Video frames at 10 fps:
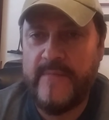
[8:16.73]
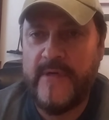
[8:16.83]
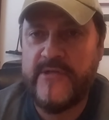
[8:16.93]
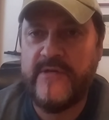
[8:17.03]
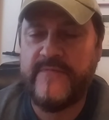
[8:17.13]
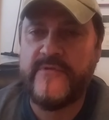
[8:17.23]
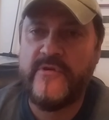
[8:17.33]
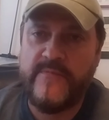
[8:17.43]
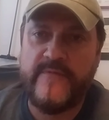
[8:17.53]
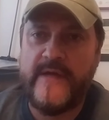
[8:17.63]
much if the
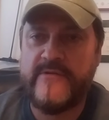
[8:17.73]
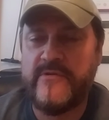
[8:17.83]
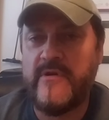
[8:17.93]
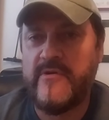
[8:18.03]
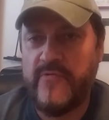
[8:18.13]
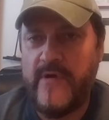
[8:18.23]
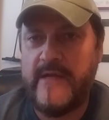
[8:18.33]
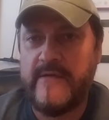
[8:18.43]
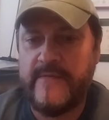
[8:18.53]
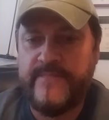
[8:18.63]
supervisors aren't
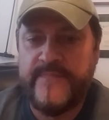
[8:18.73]
trained.